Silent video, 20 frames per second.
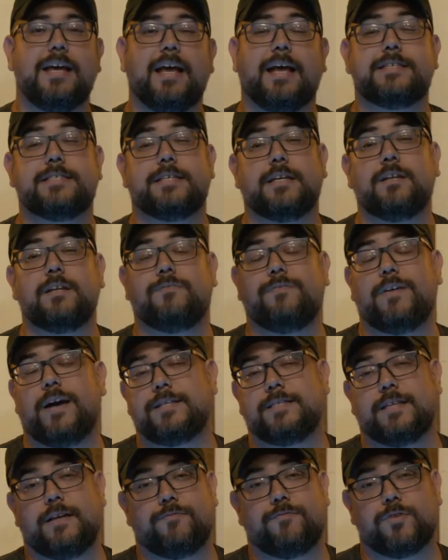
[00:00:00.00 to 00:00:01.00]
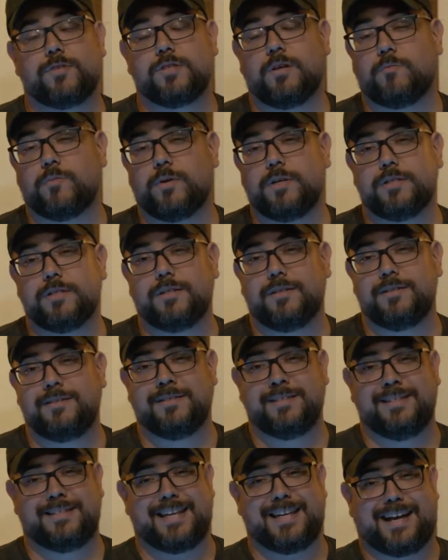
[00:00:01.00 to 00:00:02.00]
It signifies that for some reason,
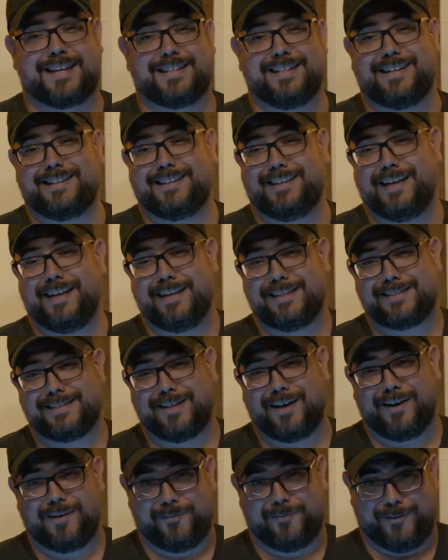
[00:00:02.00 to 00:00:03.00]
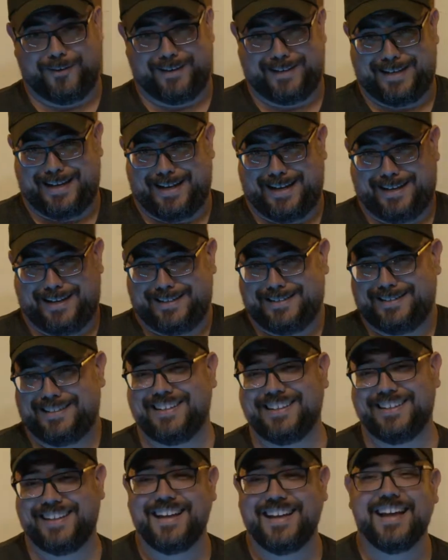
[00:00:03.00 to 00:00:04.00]
technically, it's not working.
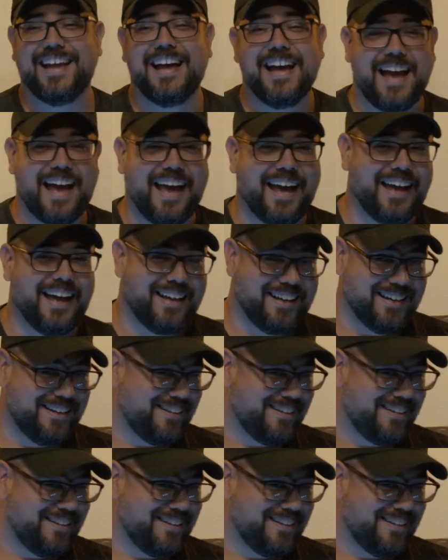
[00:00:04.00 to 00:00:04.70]
And